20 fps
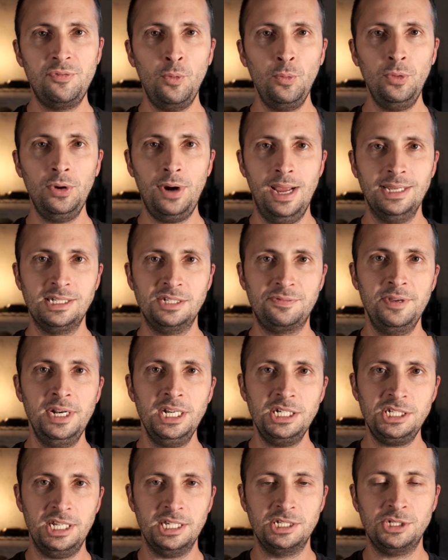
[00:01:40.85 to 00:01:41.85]
folder has
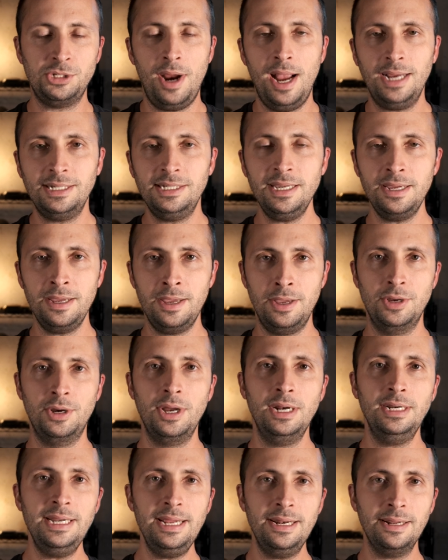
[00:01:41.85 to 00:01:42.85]
finished extracting, you're
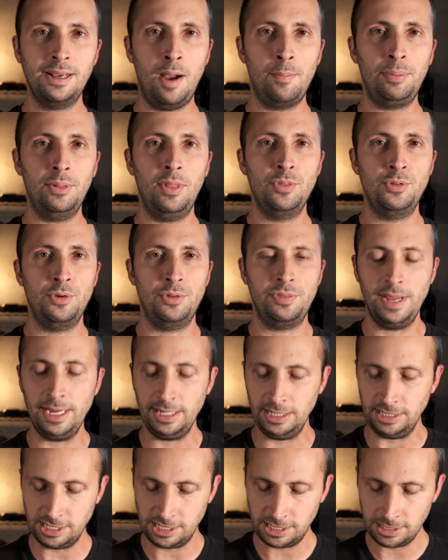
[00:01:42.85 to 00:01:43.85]
gonna need a couple other
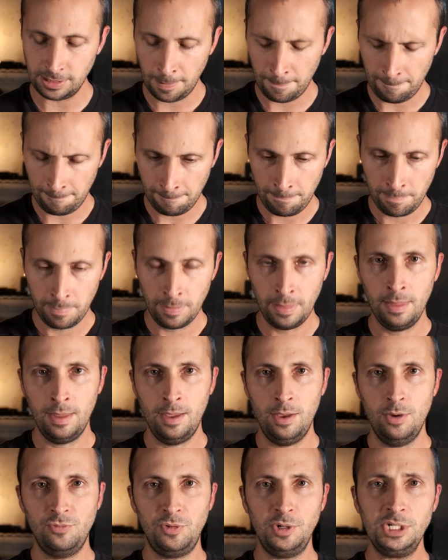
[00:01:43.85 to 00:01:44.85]
things.
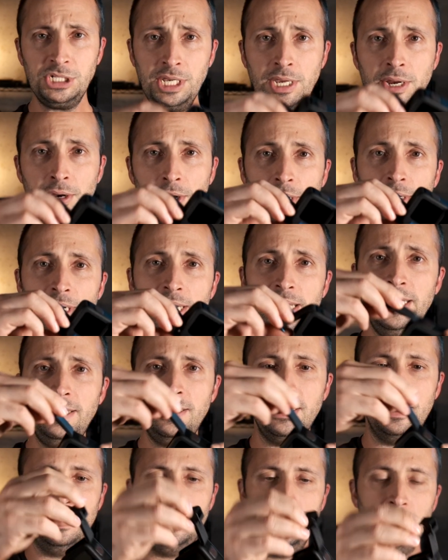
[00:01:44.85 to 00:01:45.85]
First thing you're gonna
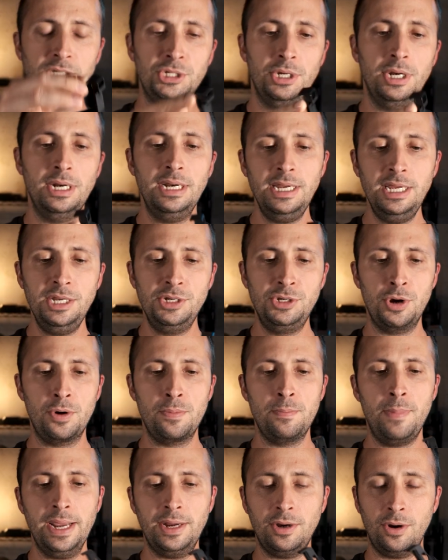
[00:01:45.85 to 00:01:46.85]
need is you're gonna need
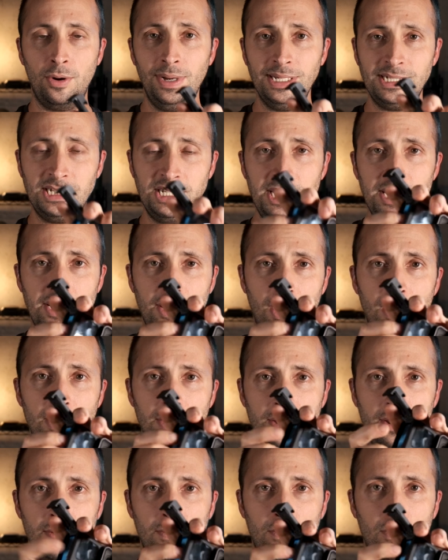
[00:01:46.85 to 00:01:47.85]
your micro SD
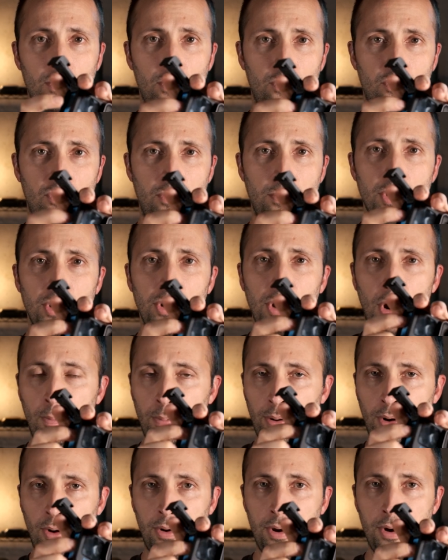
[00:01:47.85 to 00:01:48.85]
card from your
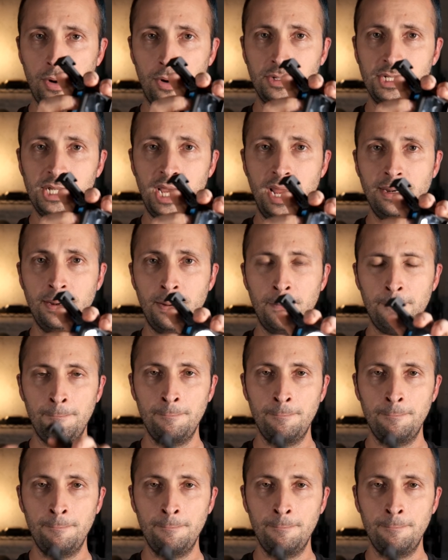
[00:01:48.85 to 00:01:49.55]
GoPro Hero 10.